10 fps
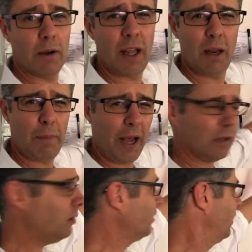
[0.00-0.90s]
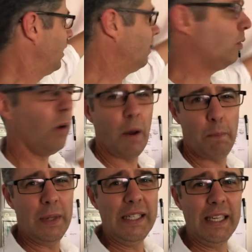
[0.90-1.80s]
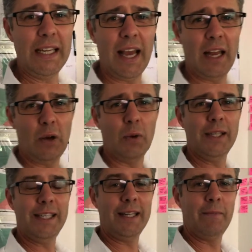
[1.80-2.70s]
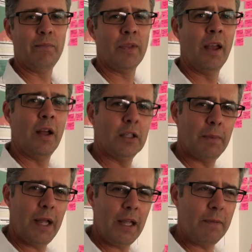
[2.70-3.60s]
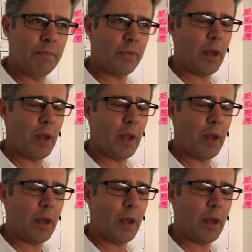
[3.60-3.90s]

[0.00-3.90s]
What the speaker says: And the backlog can get quite busy and noisy. To me, a